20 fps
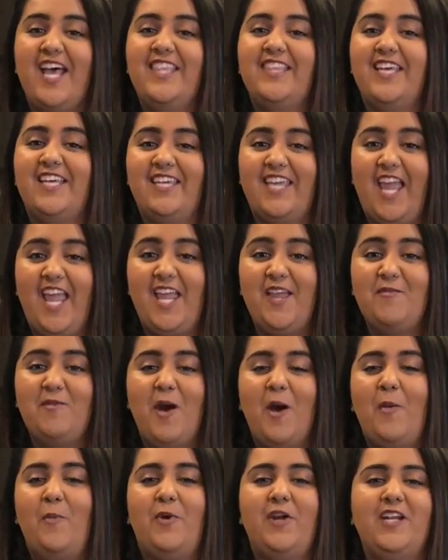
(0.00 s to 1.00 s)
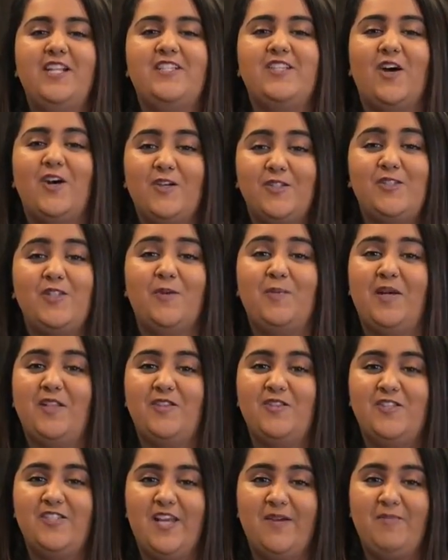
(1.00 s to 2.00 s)
the game, but it's also about
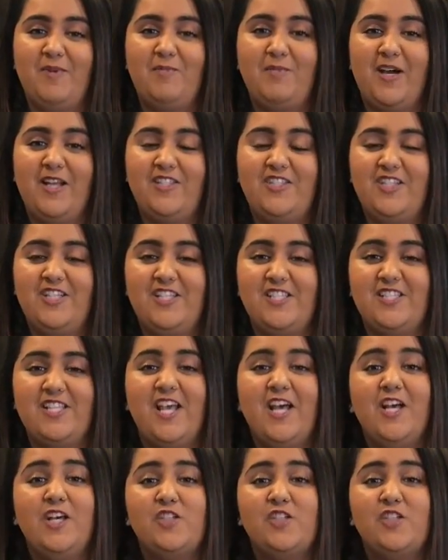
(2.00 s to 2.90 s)
those yummy munchies.